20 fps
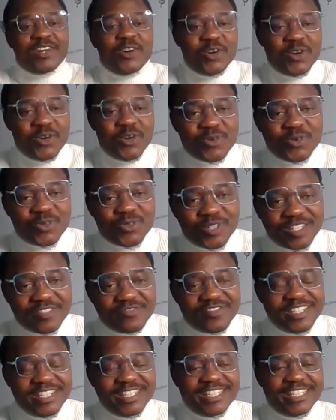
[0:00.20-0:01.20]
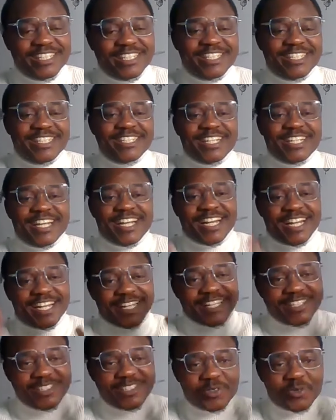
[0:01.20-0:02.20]
Hello, good evening,
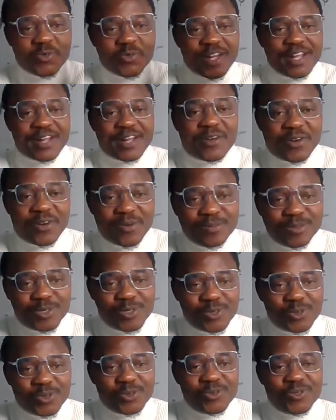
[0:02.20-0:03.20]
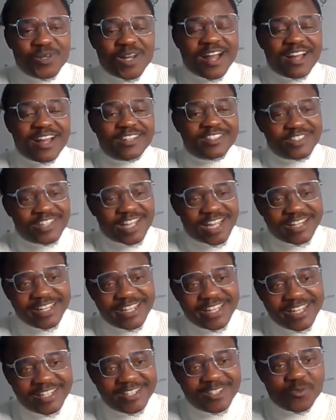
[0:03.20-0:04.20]
and welcome to our
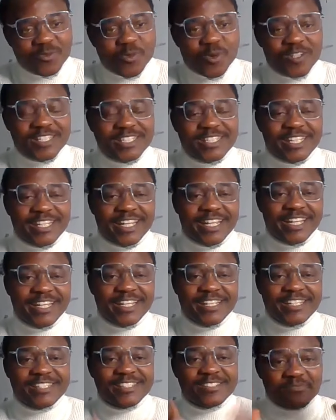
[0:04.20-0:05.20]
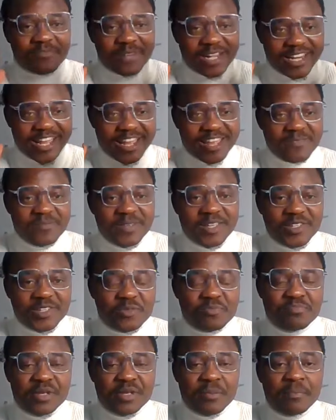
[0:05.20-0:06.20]
channel once again. My name
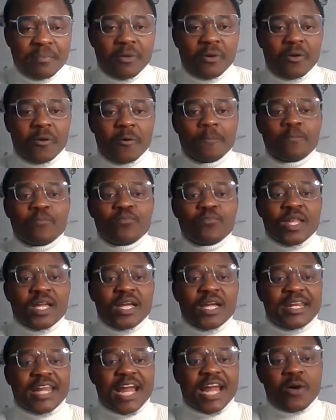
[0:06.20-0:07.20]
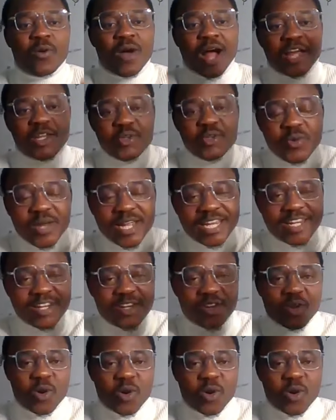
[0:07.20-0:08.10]
is Bimbo. Now, are you a